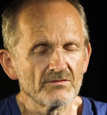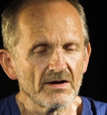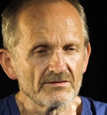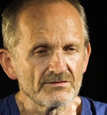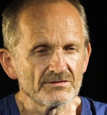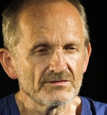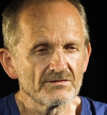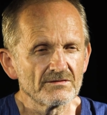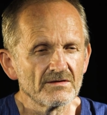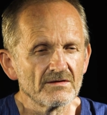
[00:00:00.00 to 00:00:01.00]

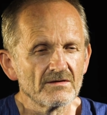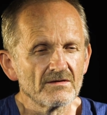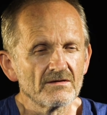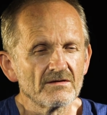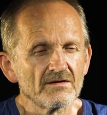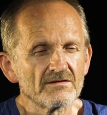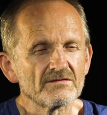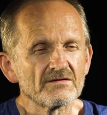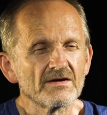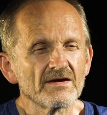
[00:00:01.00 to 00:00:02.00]
virus. Here's
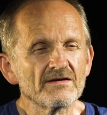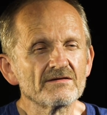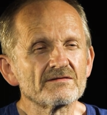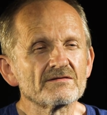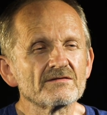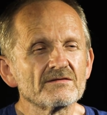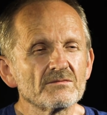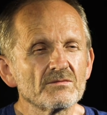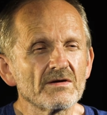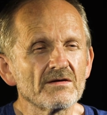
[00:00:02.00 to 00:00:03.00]
a case
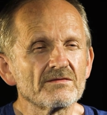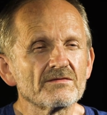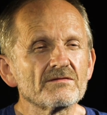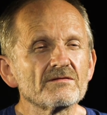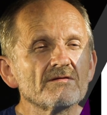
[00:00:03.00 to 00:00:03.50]
with